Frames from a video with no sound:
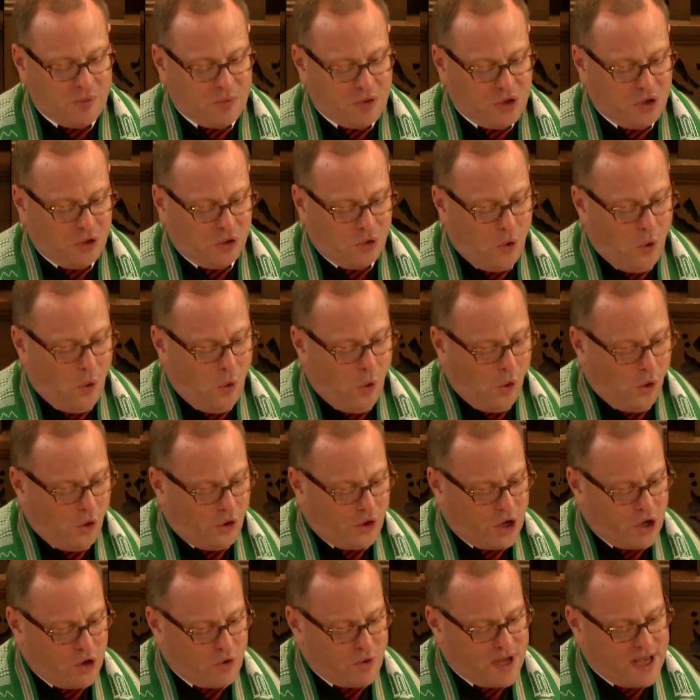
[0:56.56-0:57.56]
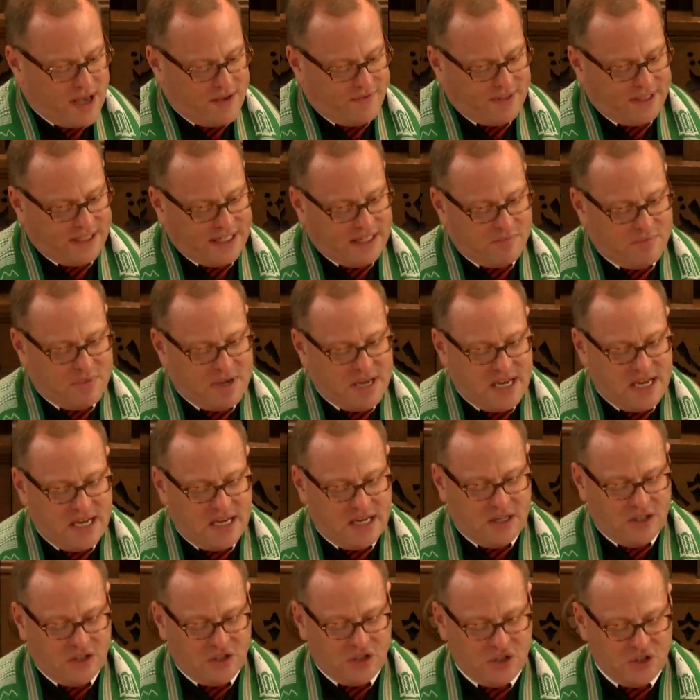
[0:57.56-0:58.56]
to the Lord, O heavenly
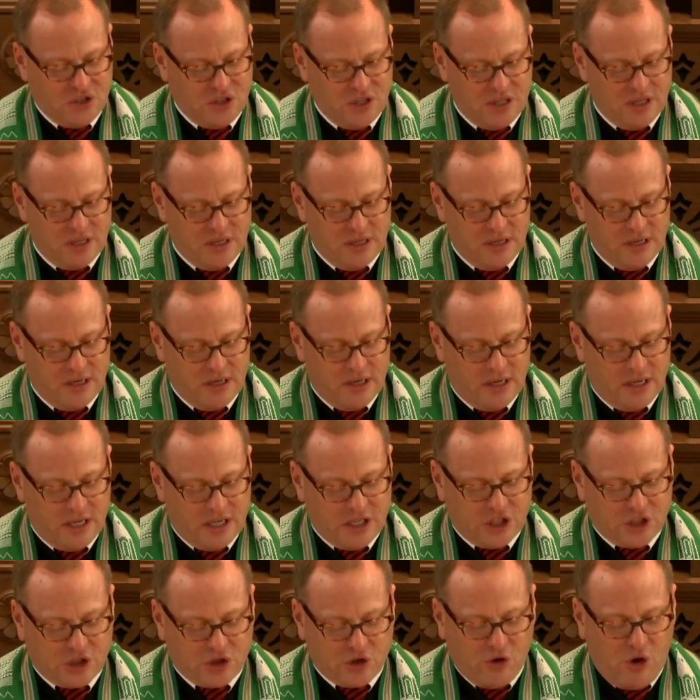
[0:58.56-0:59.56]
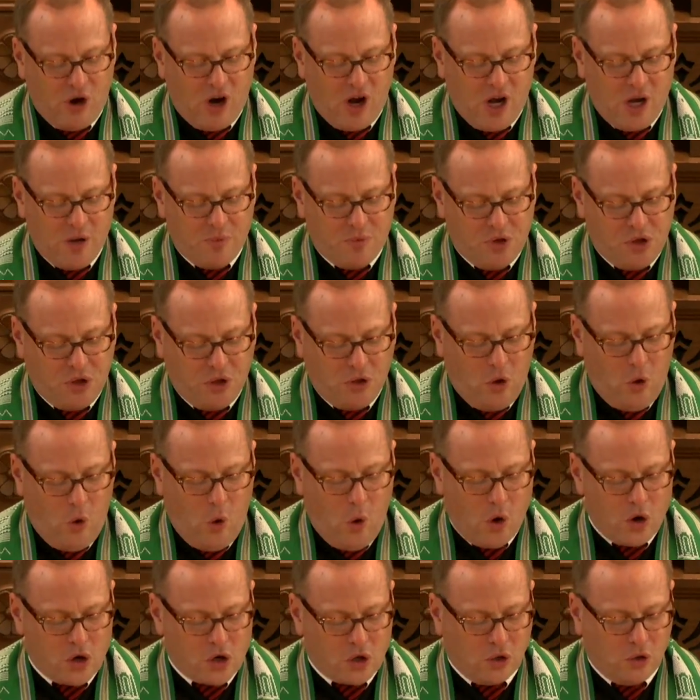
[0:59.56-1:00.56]
beings. Ascribe to the
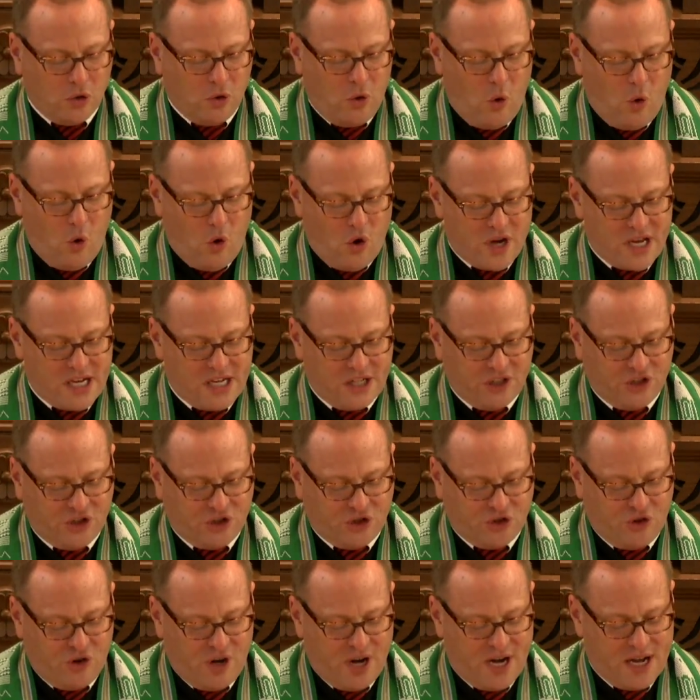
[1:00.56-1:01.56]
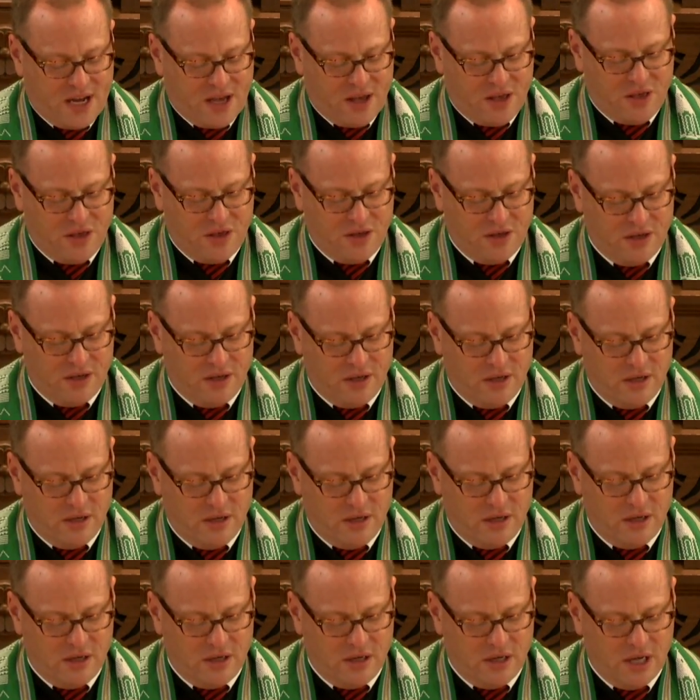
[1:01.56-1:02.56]
Lord glory and strength.
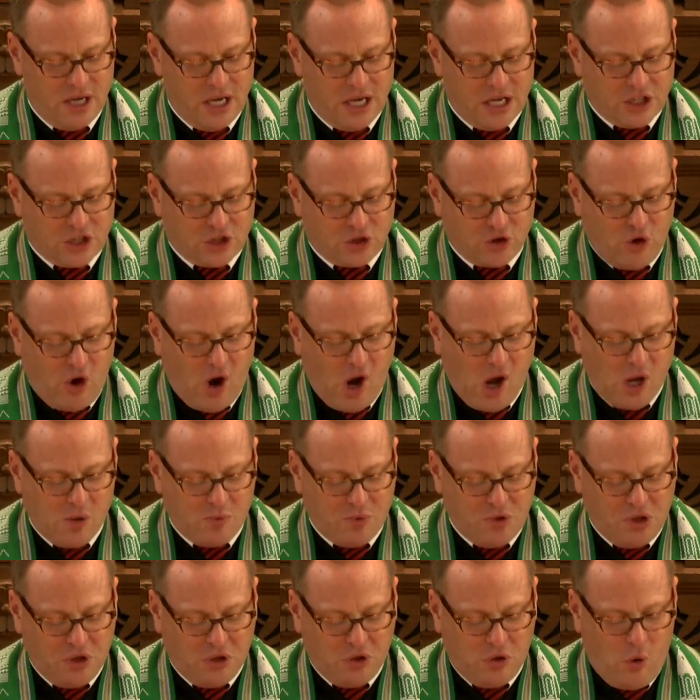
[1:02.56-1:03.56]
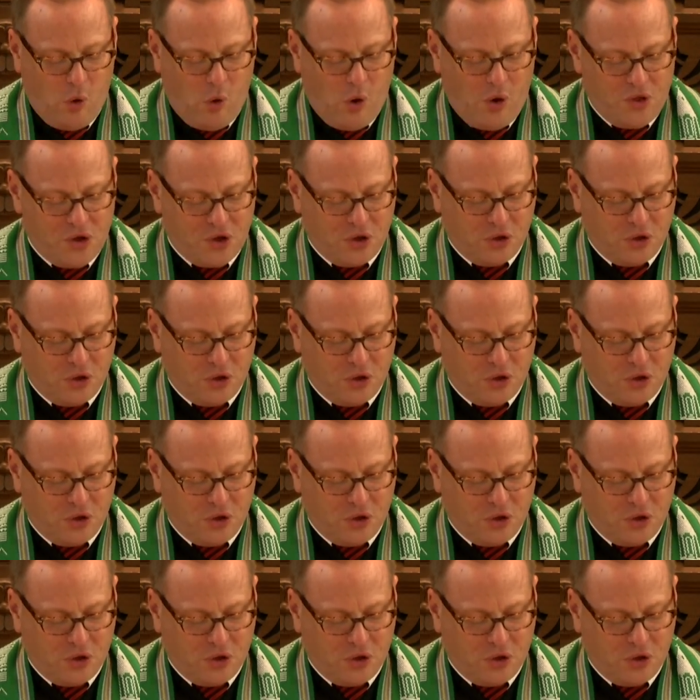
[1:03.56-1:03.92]
Ascribe to the Lord the